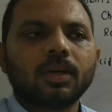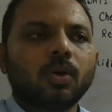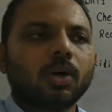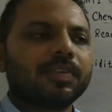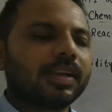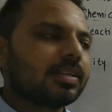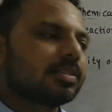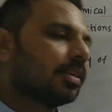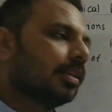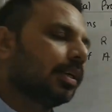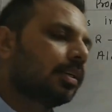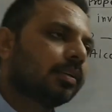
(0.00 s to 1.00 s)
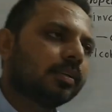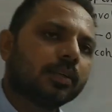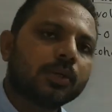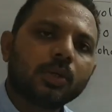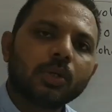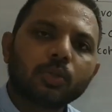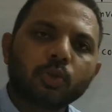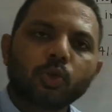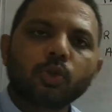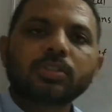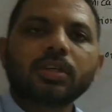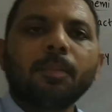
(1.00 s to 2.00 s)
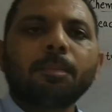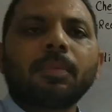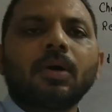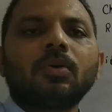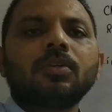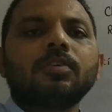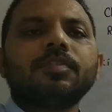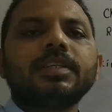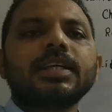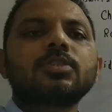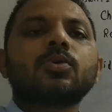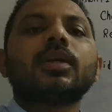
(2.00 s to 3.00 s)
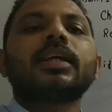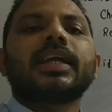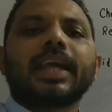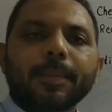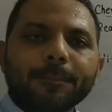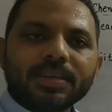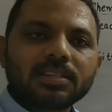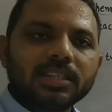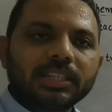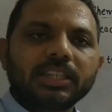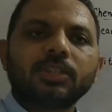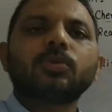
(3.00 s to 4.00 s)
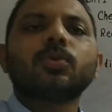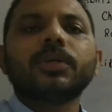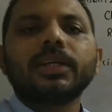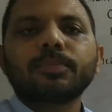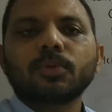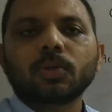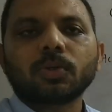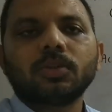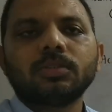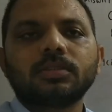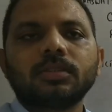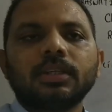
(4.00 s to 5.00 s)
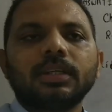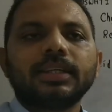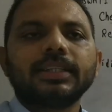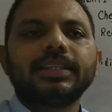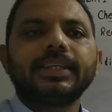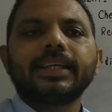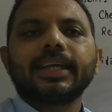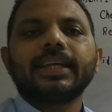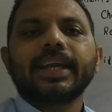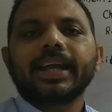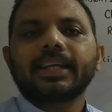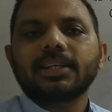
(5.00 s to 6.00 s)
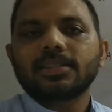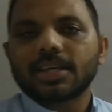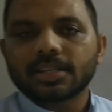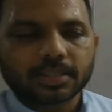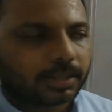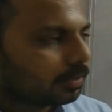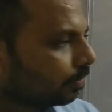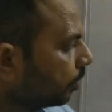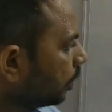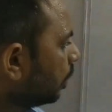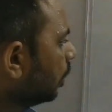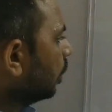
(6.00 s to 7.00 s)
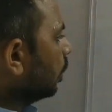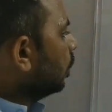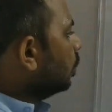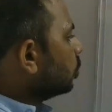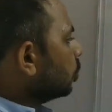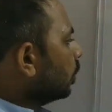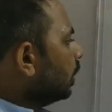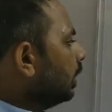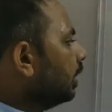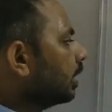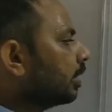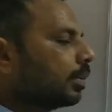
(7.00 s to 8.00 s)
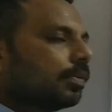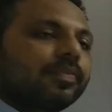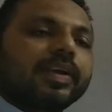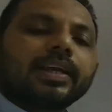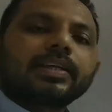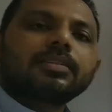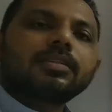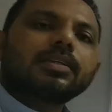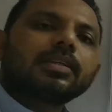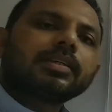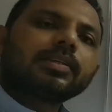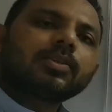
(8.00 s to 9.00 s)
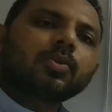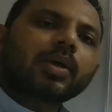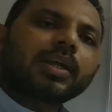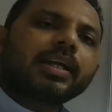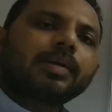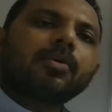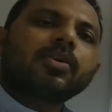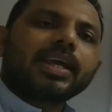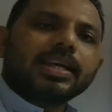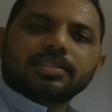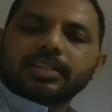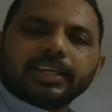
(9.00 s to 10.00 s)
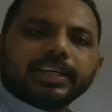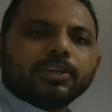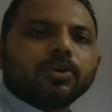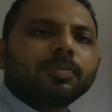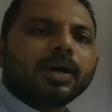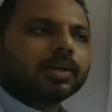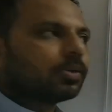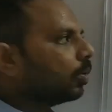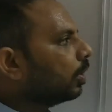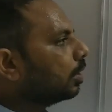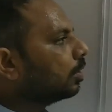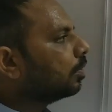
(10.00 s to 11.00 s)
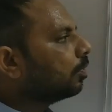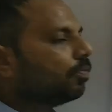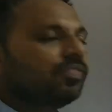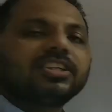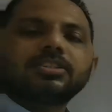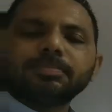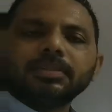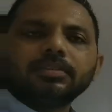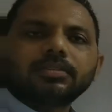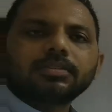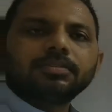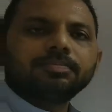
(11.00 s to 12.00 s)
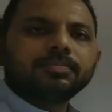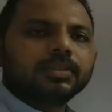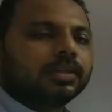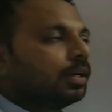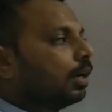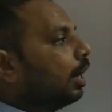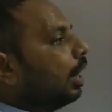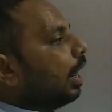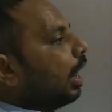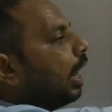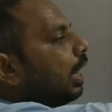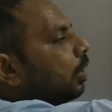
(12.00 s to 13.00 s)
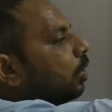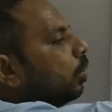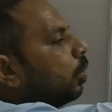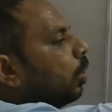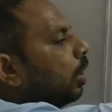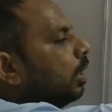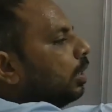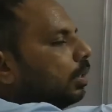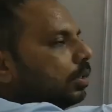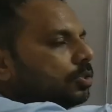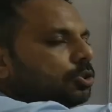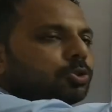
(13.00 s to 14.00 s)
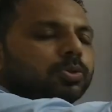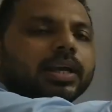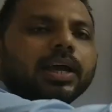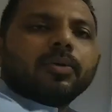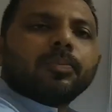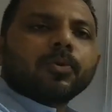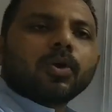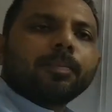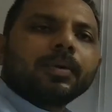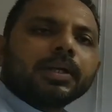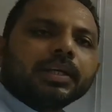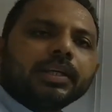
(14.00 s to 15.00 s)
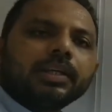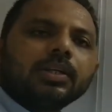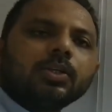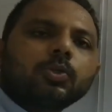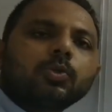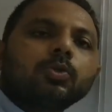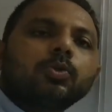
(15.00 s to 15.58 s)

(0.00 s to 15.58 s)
or we can say that those compounds which has got capacity to donate protons, they can act as acid. So here we are talking about acidity of alcohol, which means alcohol should have property to